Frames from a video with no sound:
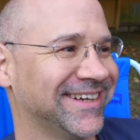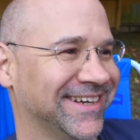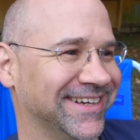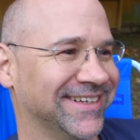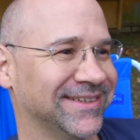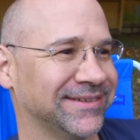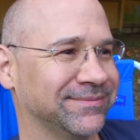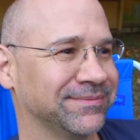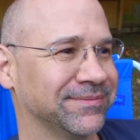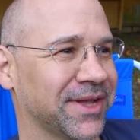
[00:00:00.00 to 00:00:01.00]

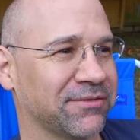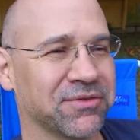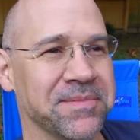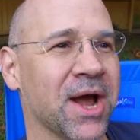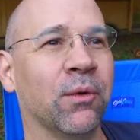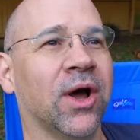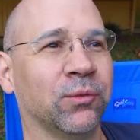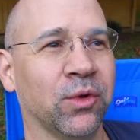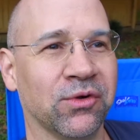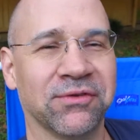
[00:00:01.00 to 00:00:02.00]
I from now
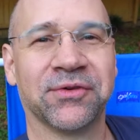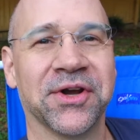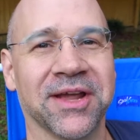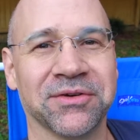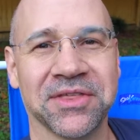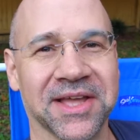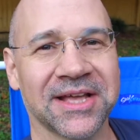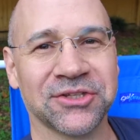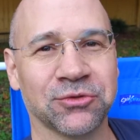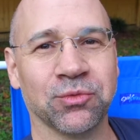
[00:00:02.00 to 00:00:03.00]
on will refer to everything
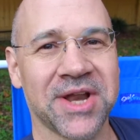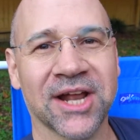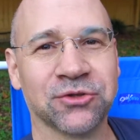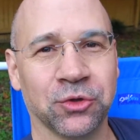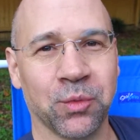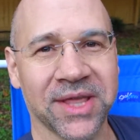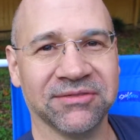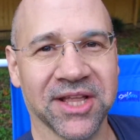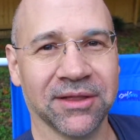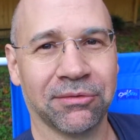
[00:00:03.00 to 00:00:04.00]
as its natural
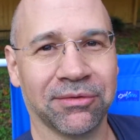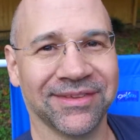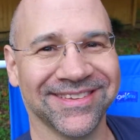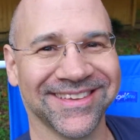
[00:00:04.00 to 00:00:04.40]
wavelength.